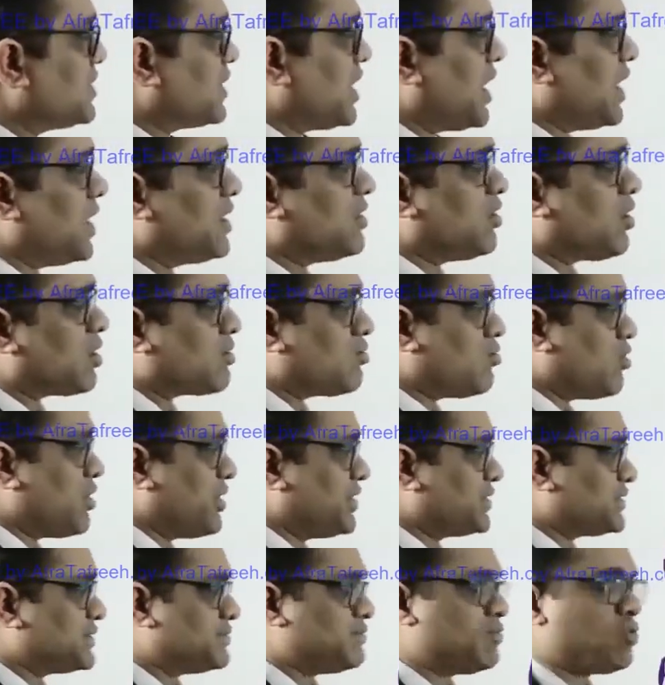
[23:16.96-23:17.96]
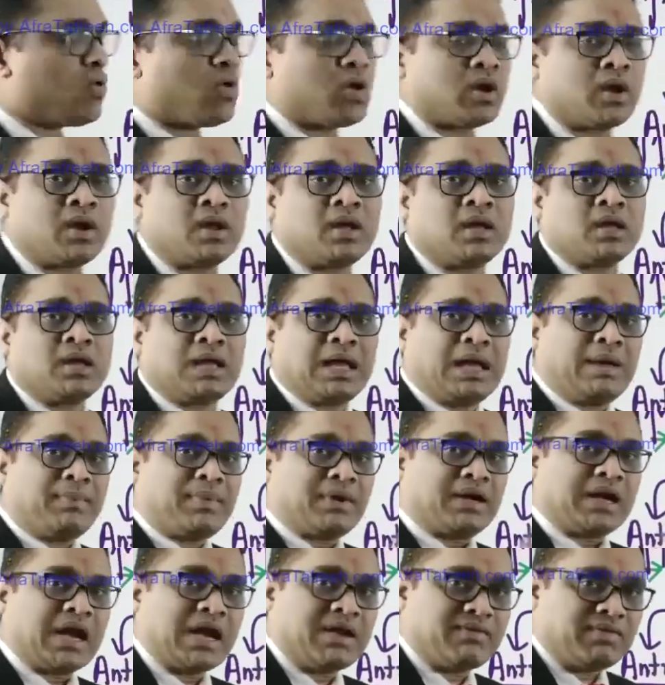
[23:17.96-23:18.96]
ghrelin hormone is more,
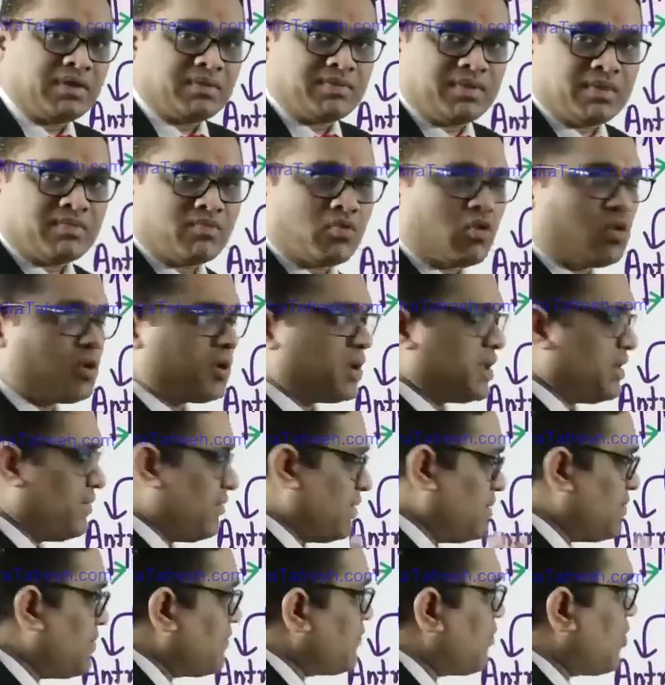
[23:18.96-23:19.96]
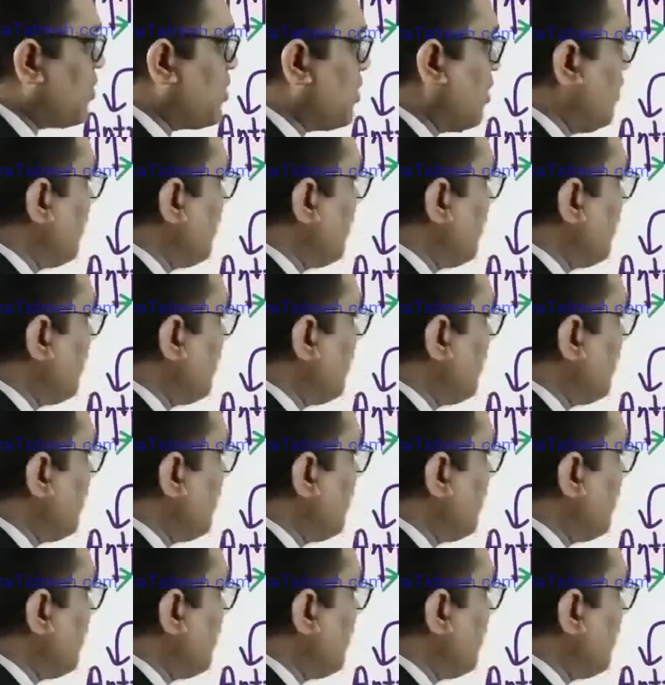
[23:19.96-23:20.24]
appetite will be more, he will be fond